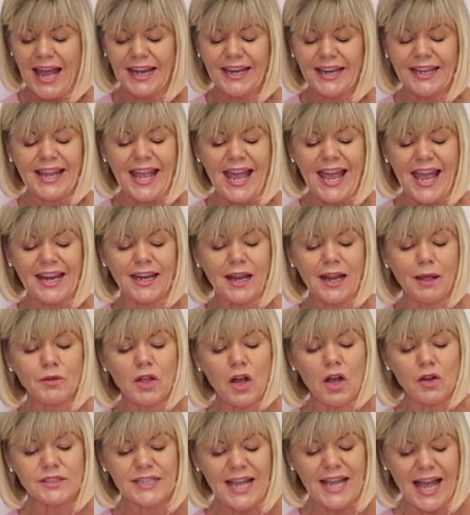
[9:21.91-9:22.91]
And again, I'm
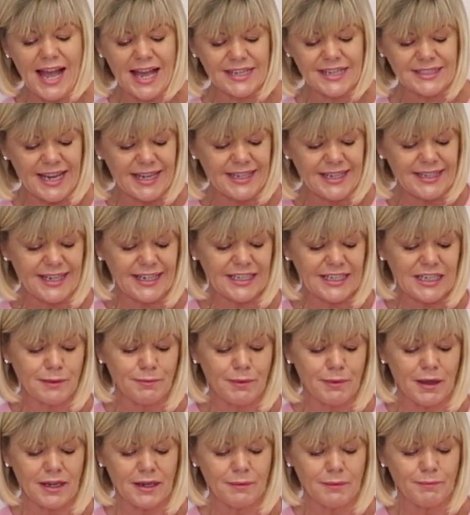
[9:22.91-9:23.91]
going to add a little
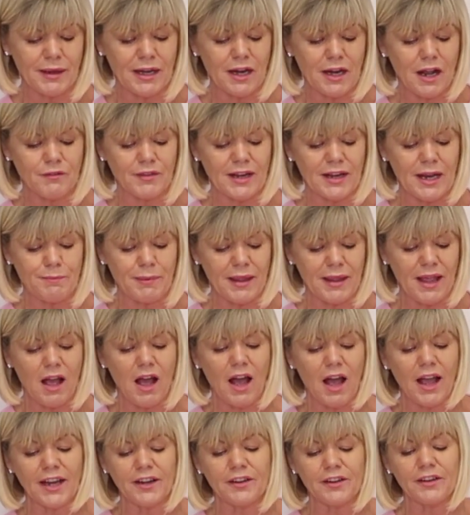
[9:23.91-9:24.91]
bit of it a bit
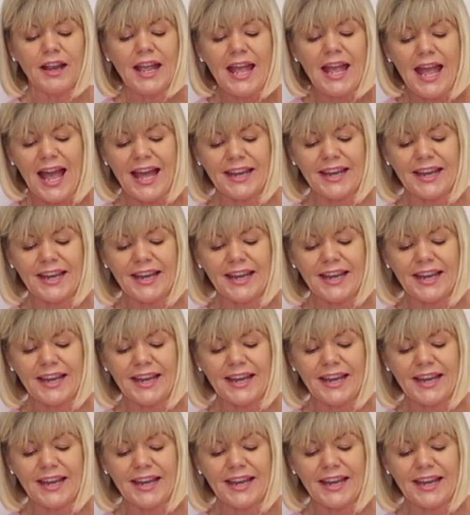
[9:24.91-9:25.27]
higher,